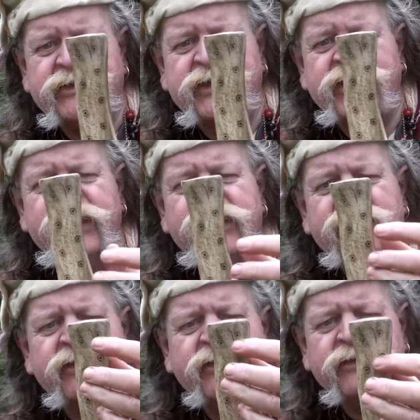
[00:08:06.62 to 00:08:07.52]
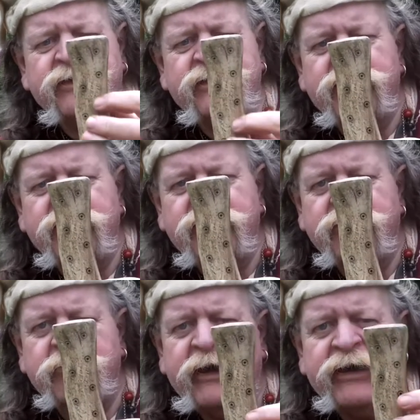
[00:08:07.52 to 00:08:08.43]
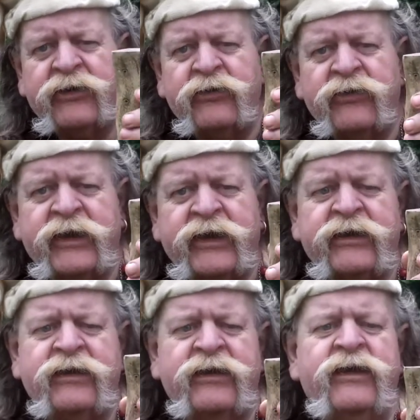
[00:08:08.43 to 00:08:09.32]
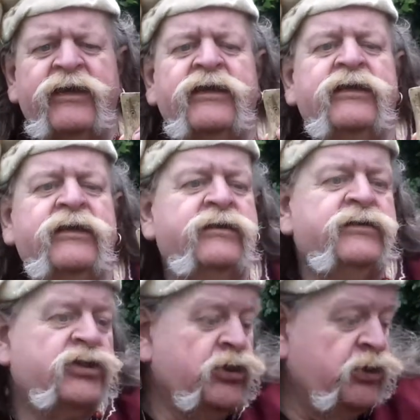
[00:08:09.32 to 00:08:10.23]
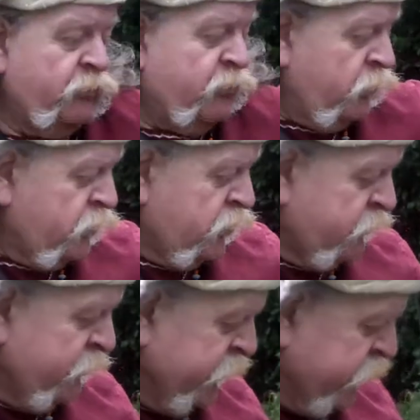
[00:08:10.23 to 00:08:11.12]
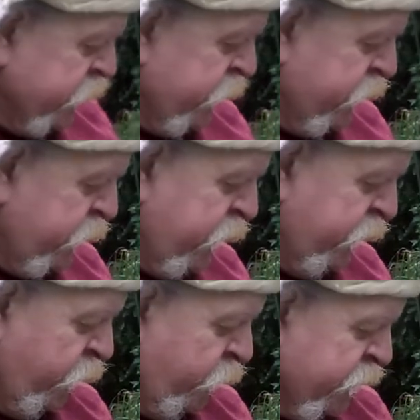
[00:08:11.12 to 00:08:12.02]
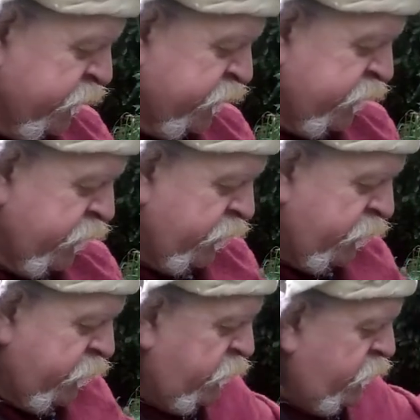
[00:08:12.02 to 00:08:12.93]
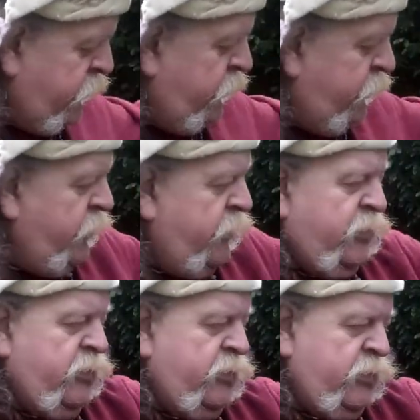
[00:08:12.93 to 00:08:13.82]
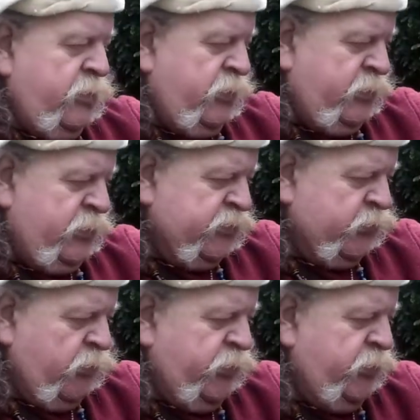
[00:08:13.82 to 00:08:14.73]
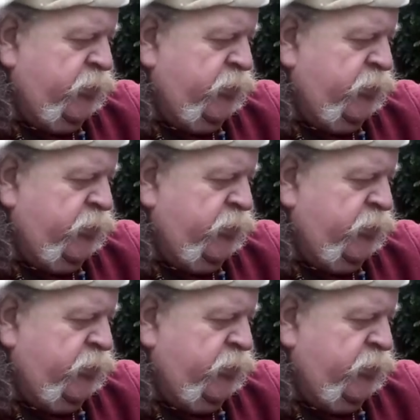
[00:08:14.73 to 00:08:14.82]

the pattern on there. Just because you're poor doesn't mean to say you can't have a bit of style. And this one,